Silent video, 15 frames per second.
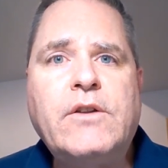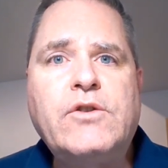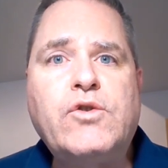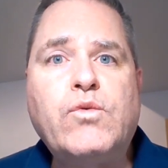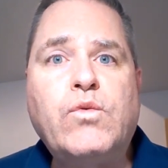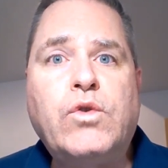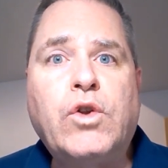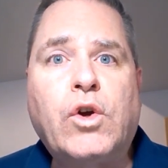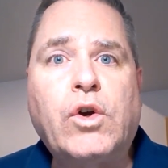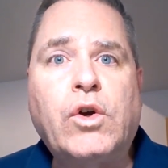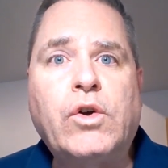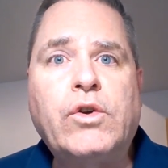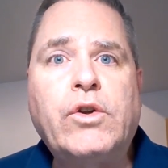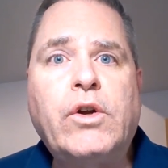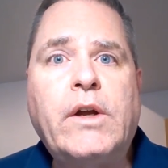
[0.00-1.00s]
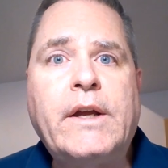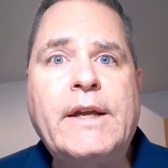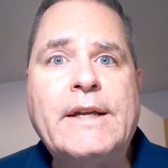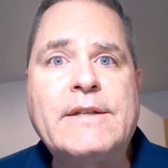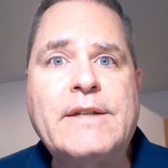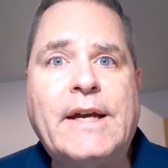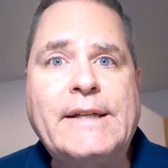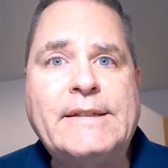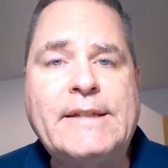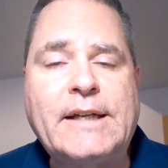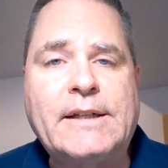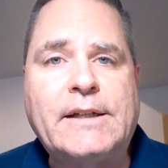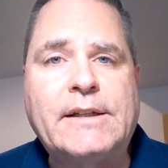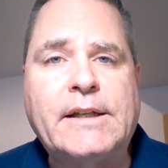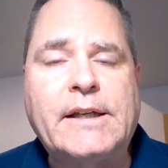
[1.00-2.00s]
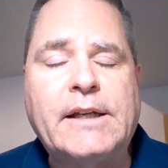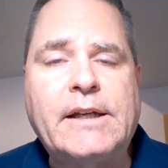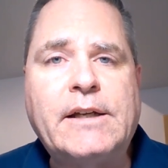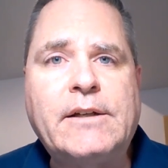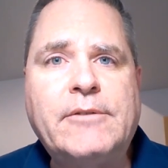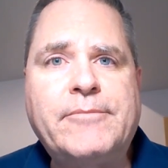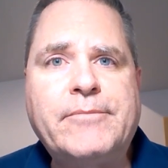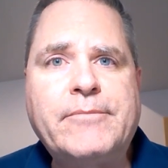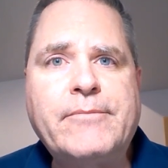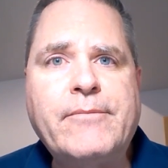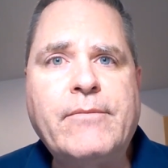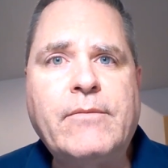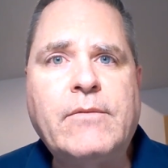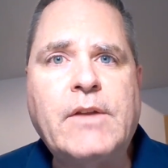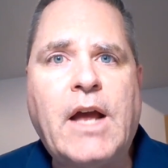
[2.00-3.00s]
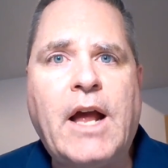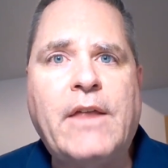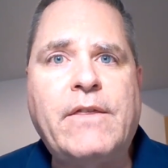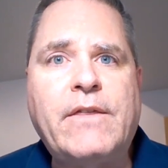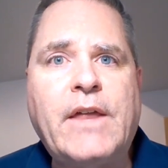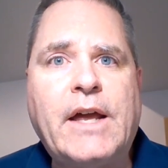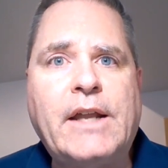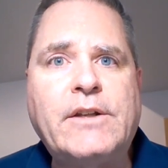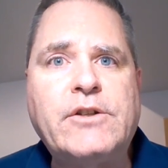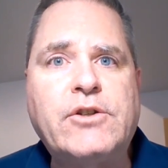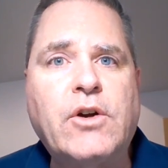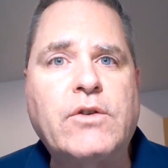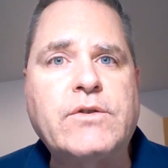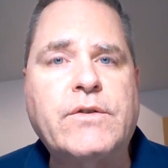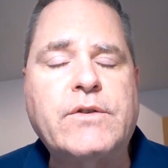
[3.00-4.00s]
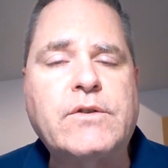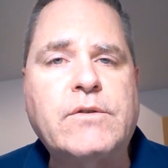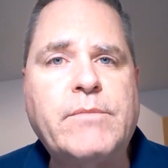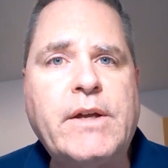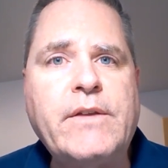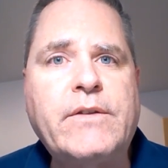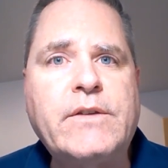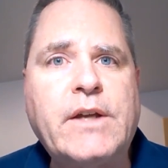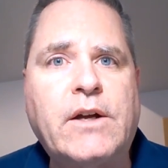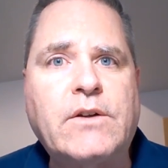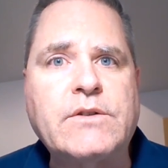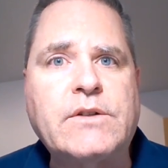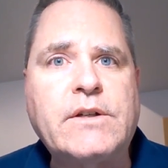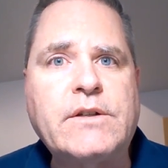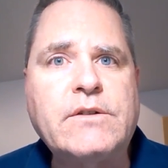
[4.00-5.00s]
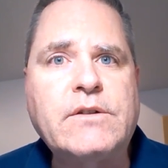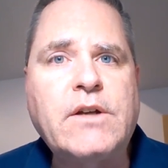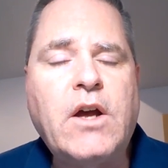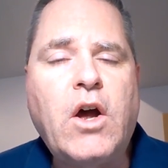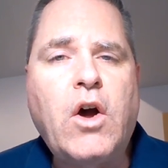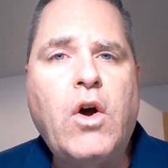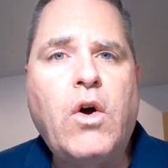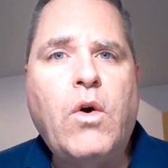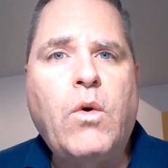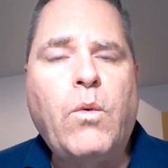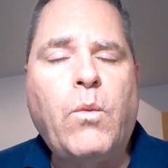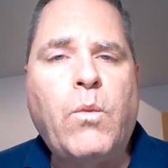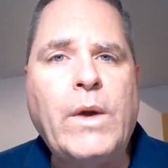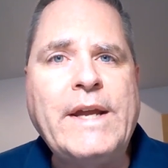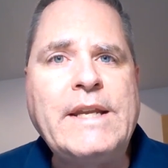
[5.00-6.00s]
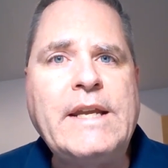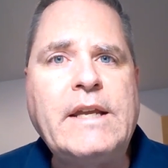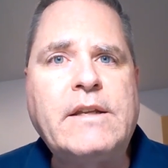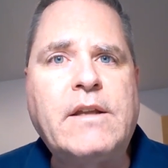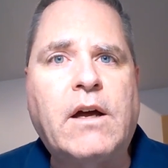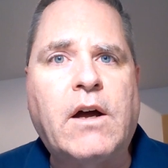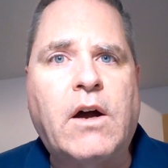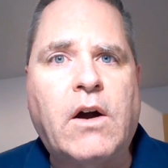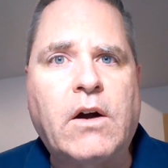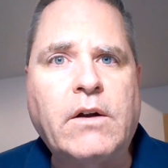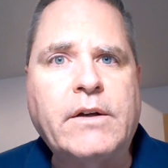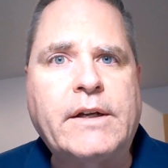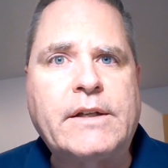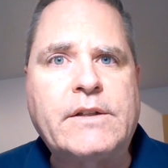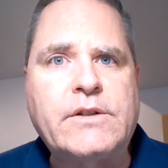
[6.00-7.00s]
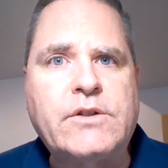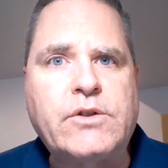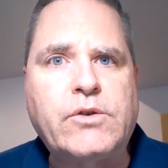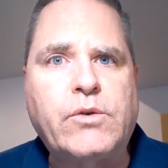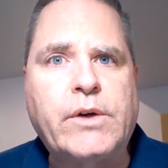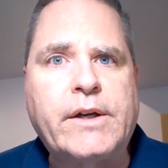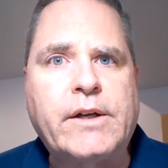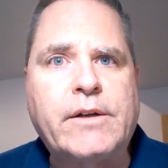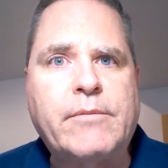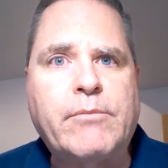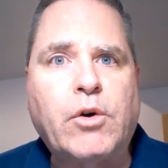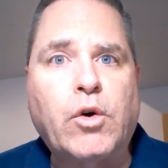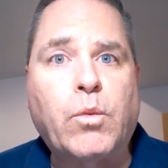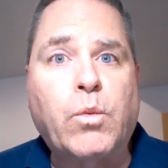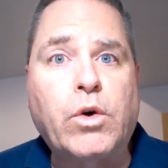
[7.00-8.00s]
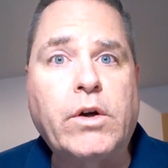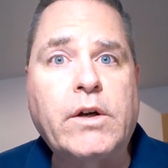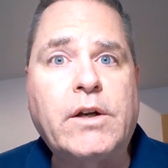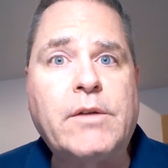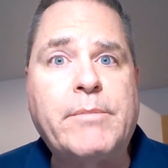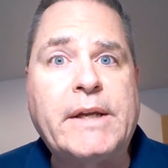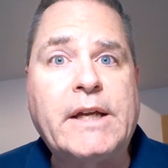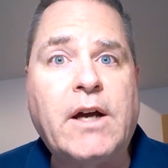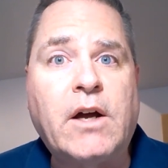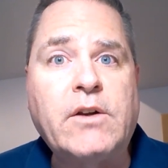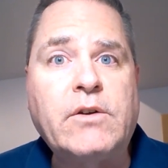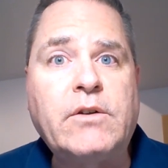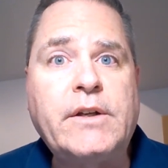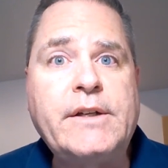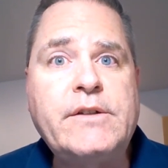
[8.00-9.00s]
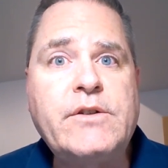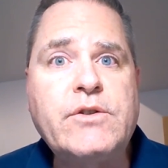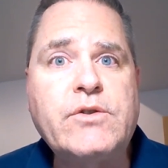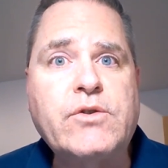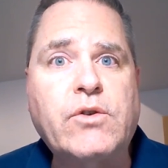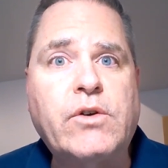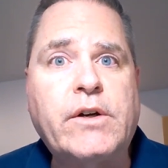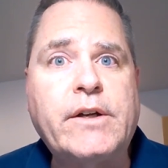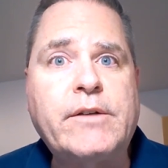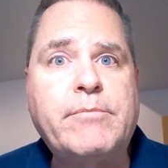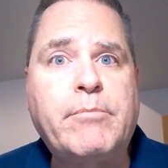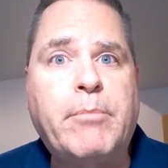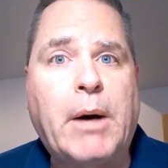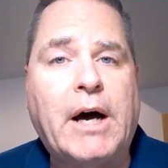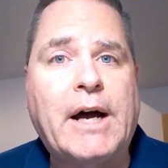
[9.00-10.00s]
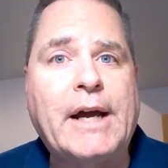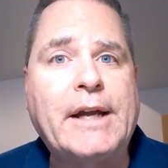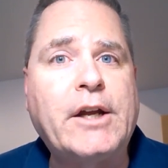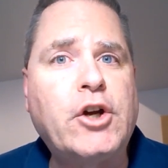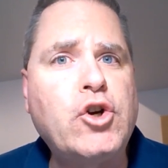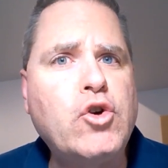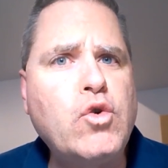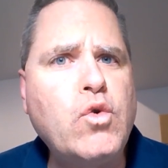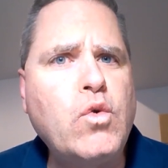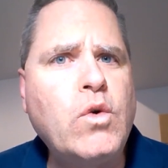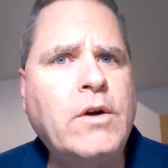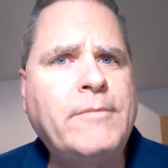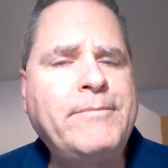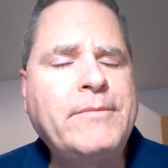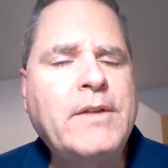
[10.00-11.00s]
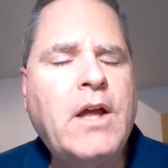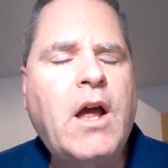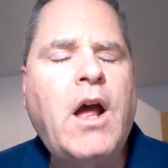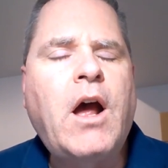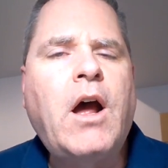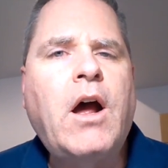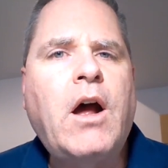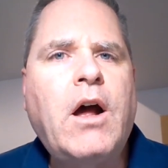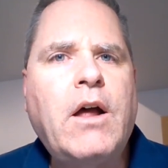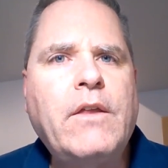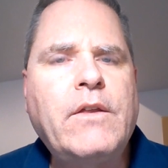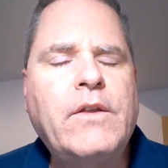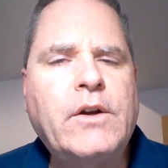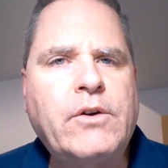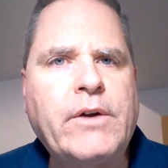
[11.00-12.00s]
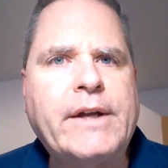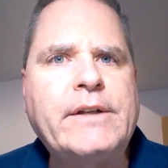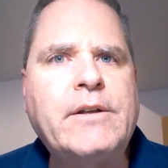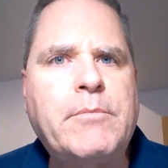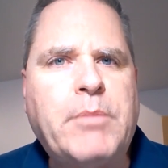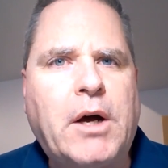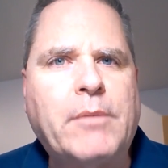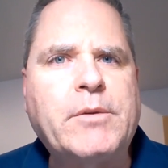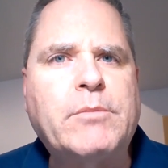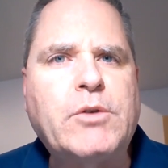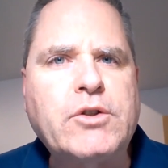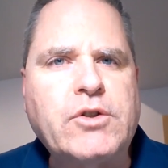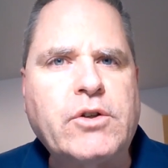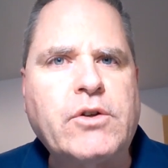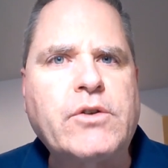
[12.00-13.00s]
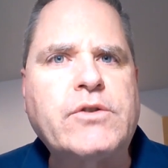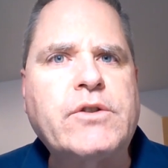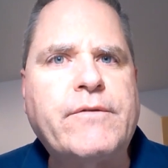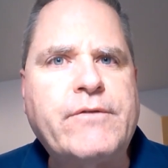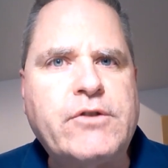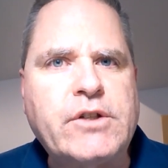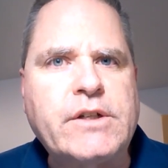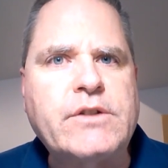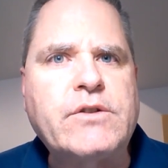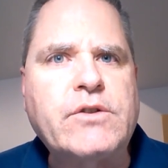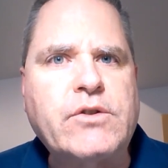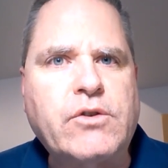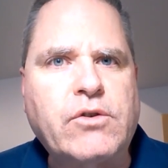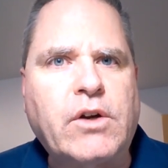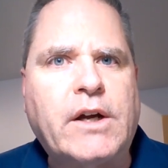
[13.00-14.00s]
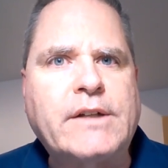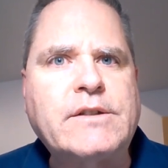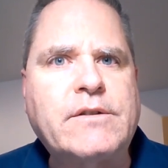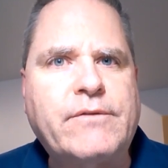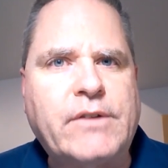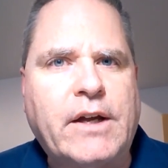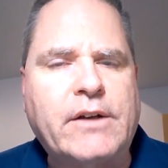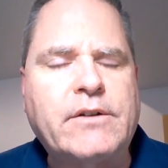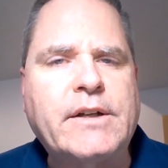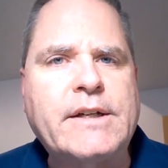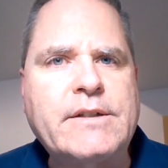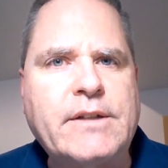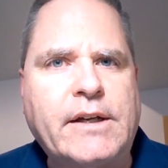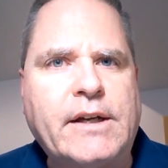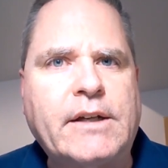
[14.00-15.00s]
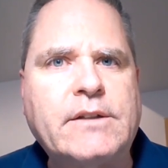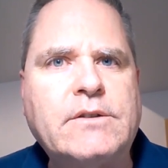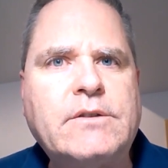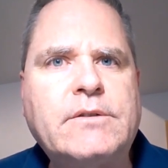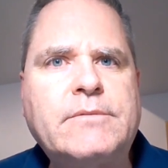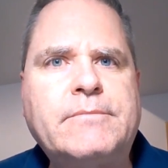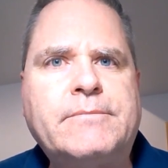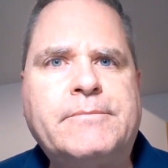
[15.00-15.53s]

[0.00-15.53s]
to learn his identity. And then Joseph Smith tells us we need to hearken to him or we're going to be utterly destroyed by who? The great and abominable church of Jesus Christ of Latter day Saints